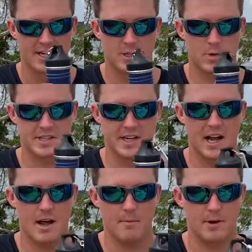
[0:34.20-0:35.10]
twist it
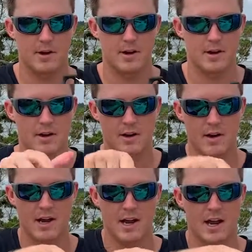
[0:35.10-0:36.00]
up,
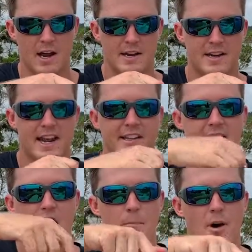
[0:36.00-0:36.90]
take the
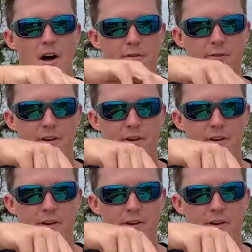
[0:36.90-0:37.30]
top off,